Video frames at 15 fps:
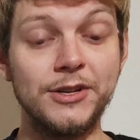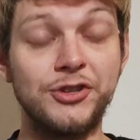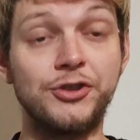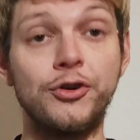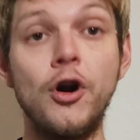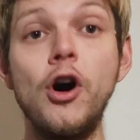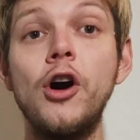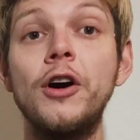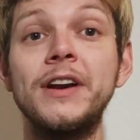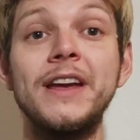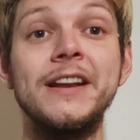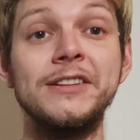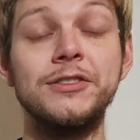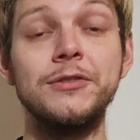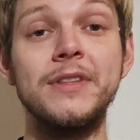drawn
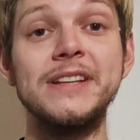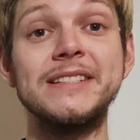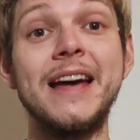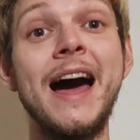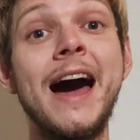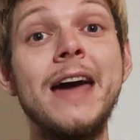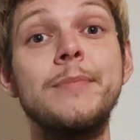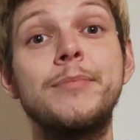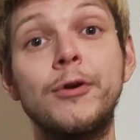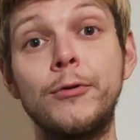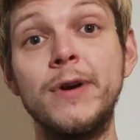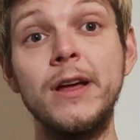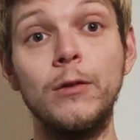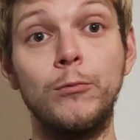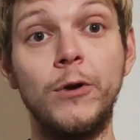into this
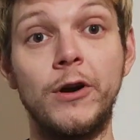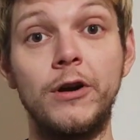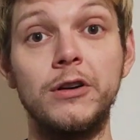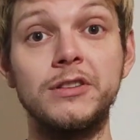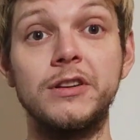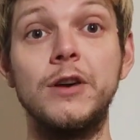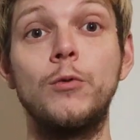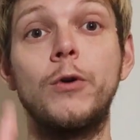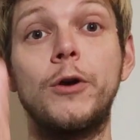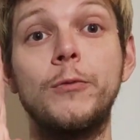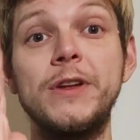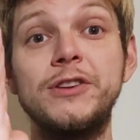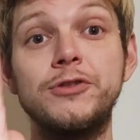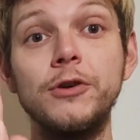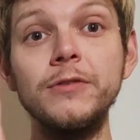hyperreal world where
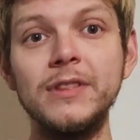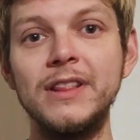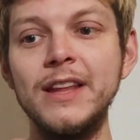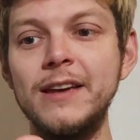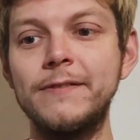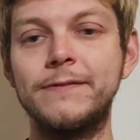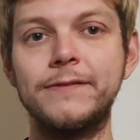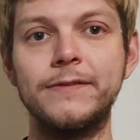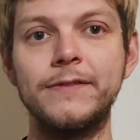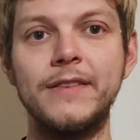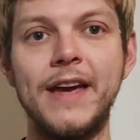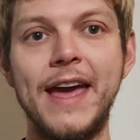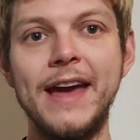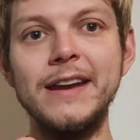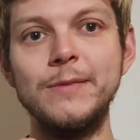we don't live
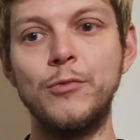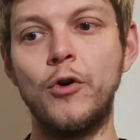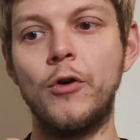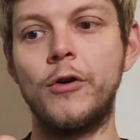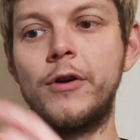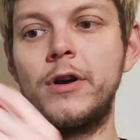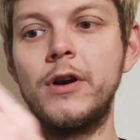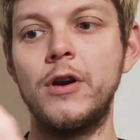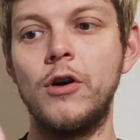anymore